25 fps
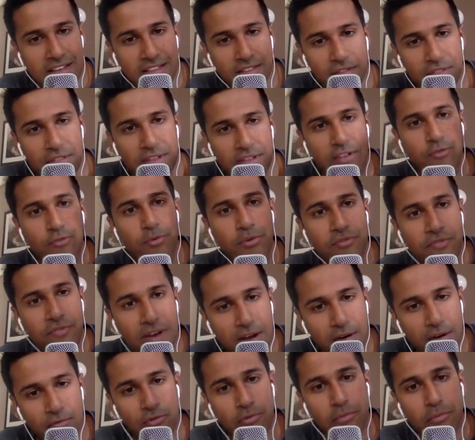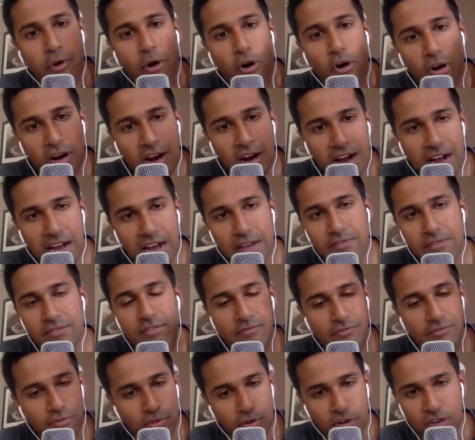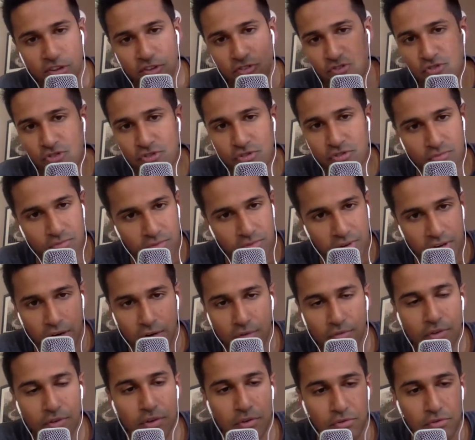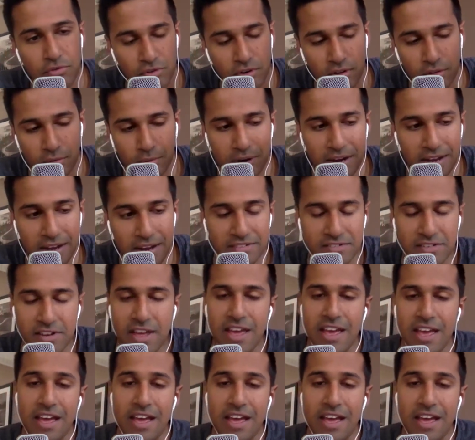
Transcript: the things we found from archives and footage and interviews and all the rest,